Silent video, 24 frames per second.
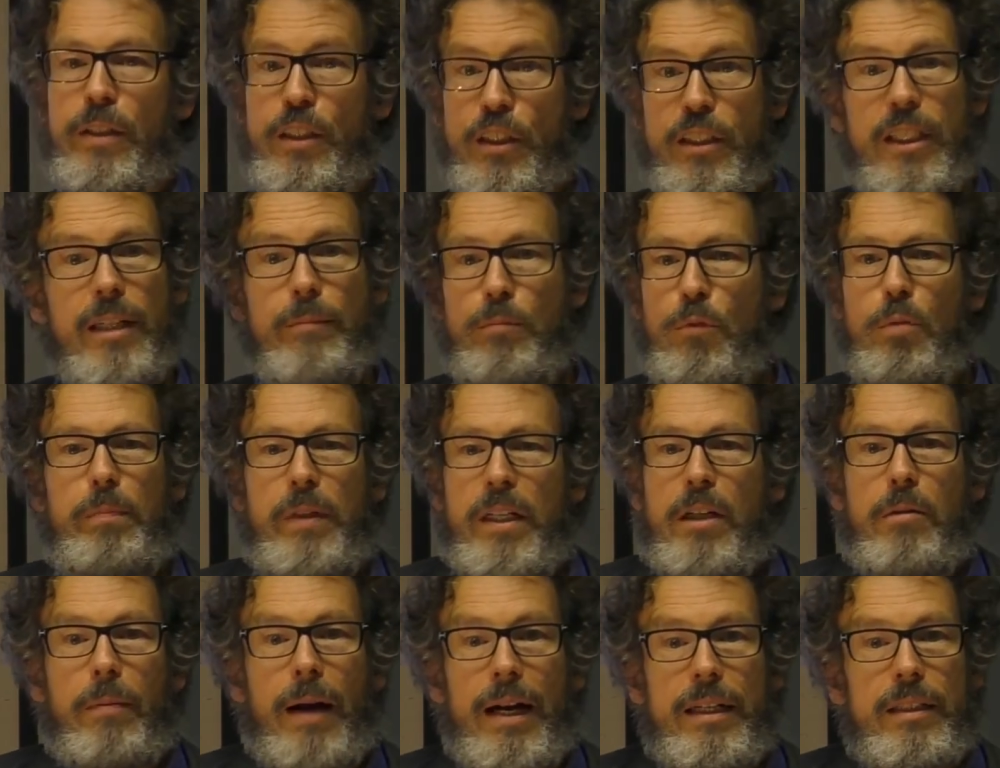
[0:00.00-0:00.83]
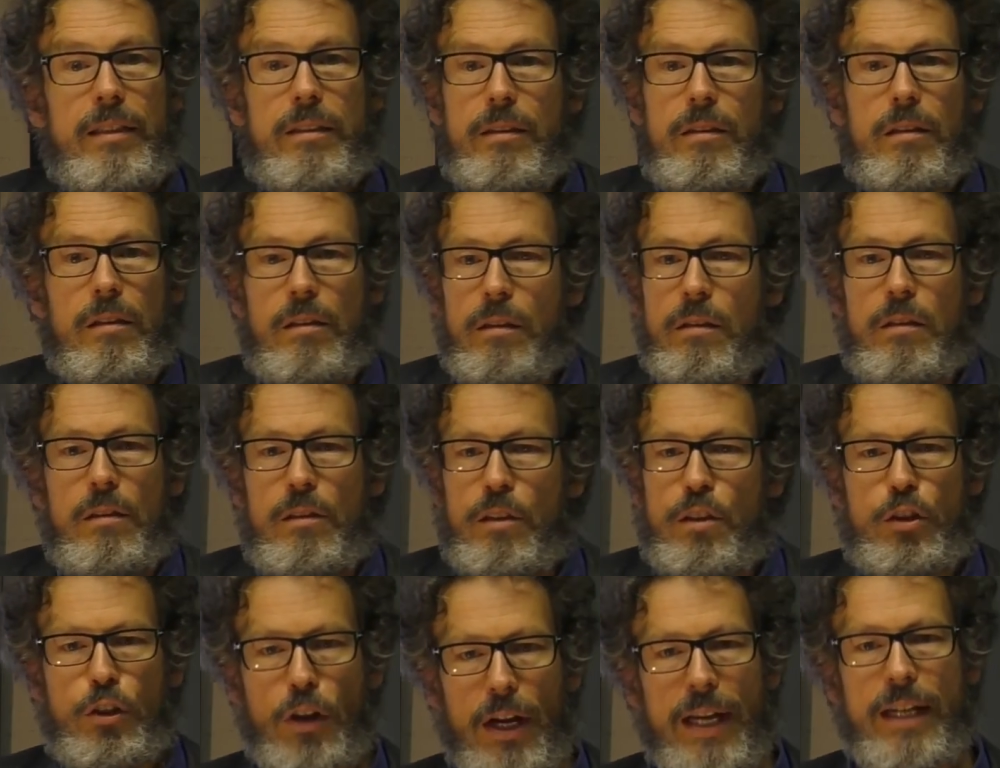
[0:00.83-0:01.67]
which seemed to be quite
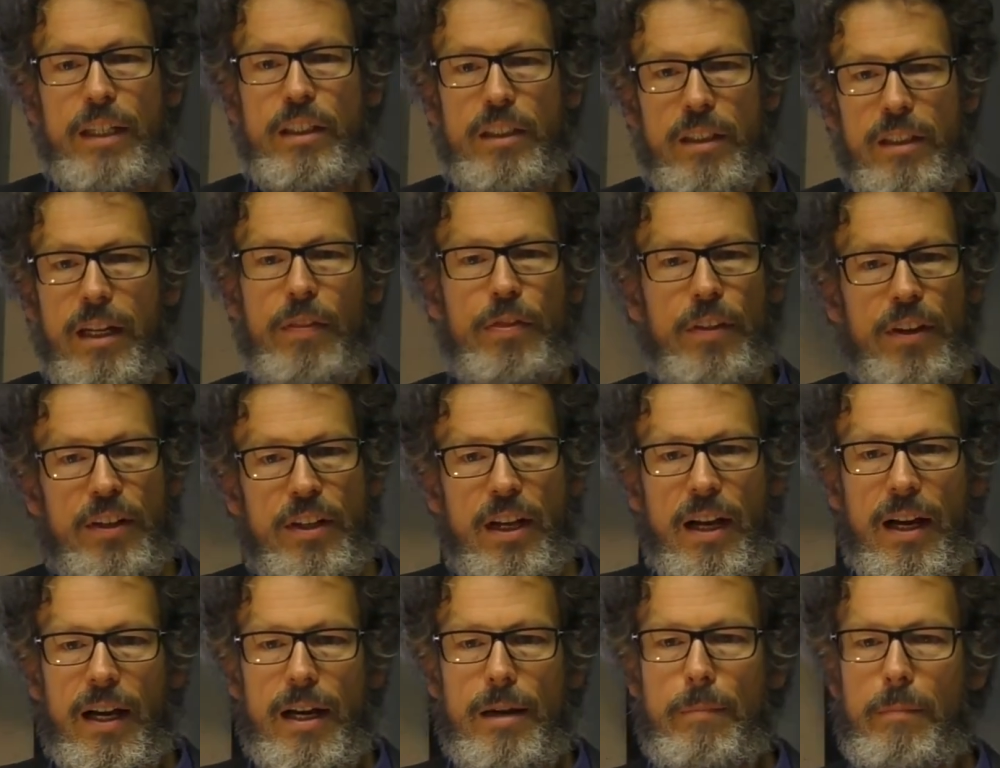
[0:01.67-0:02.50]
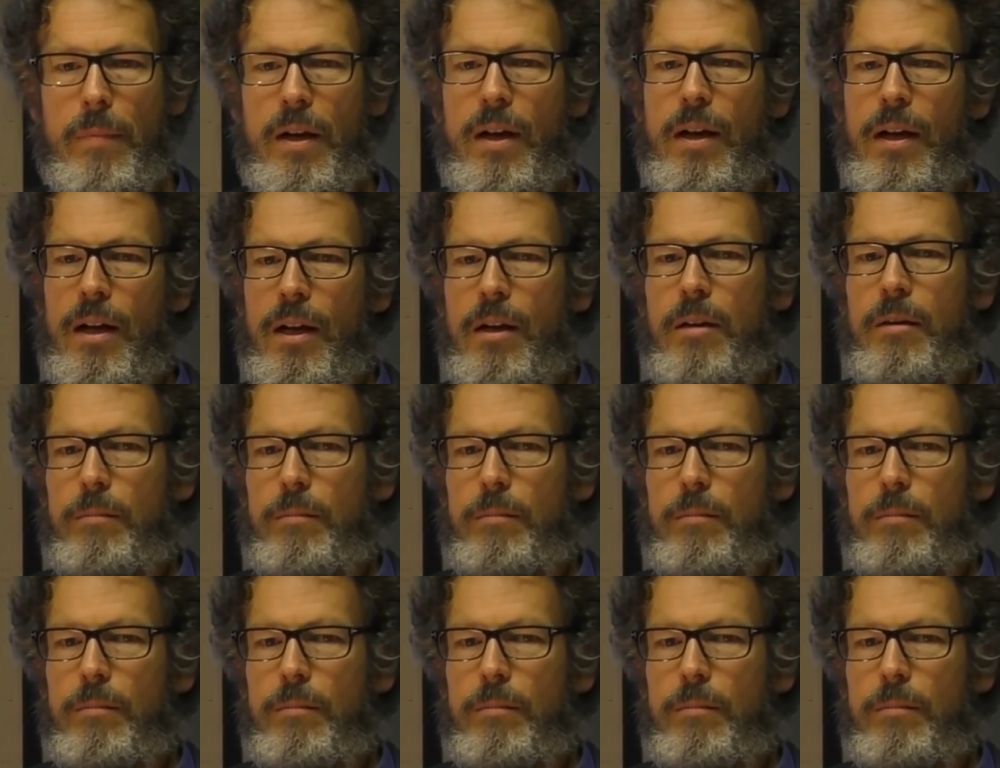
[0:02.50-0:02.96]
strange at the time,